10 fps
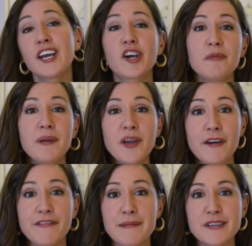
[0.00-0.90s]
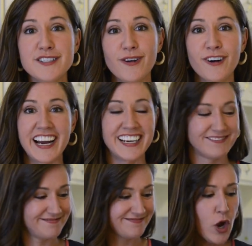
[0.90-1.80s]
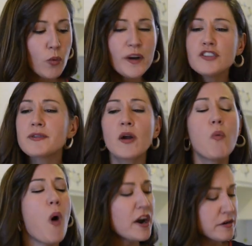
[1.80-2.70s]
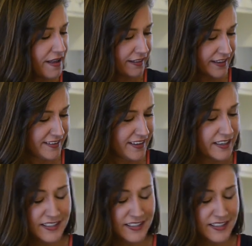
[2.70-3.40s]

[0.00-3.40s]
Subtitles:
It could be your family story. Where did you get a watermelon?